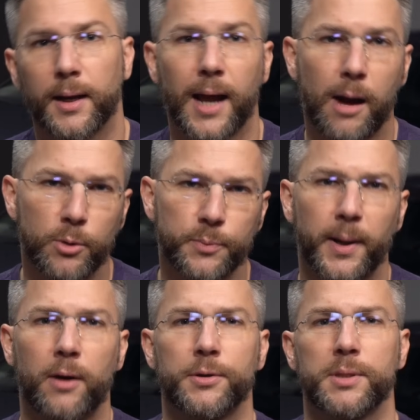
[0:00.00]
and how much
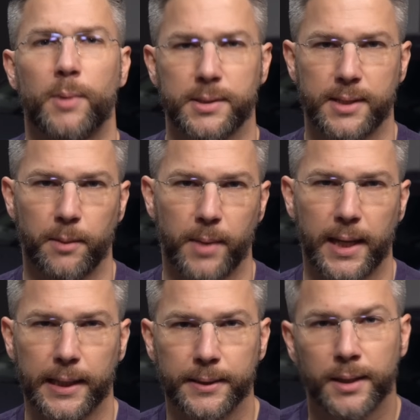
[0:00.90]
power is the Mustang
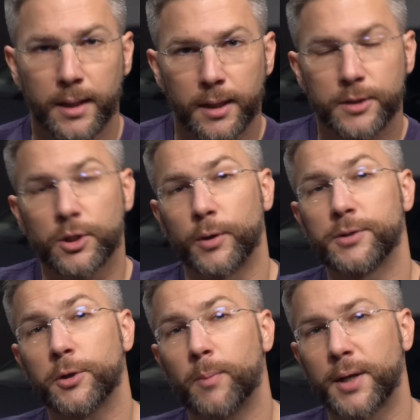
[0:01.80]
making? So it
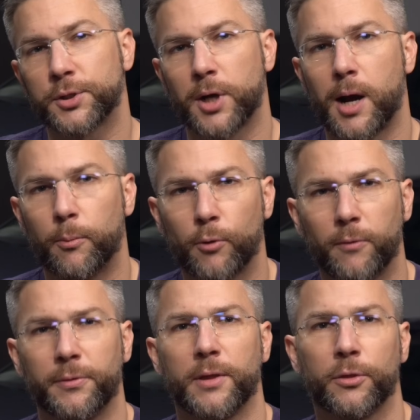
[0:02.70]
took my shop
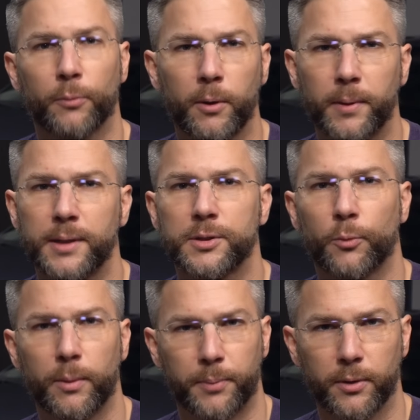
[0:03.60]
roughly 3 weeks to
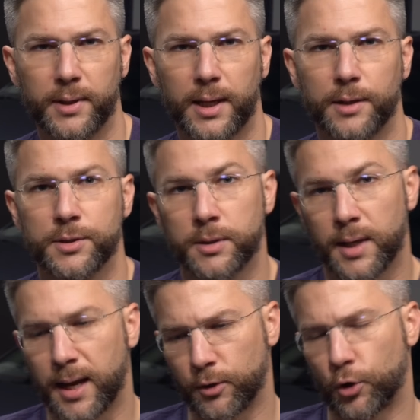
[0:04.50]
rebuild the
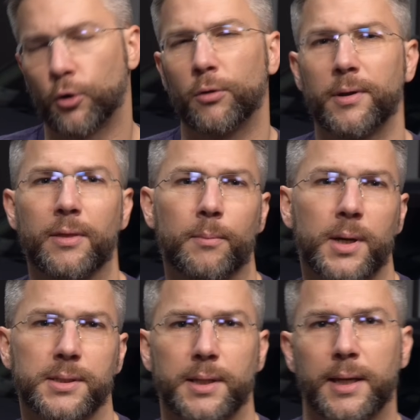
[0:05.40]
engine, and currently the
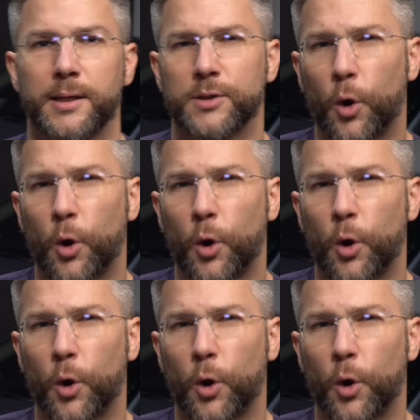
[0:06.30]
Mustang is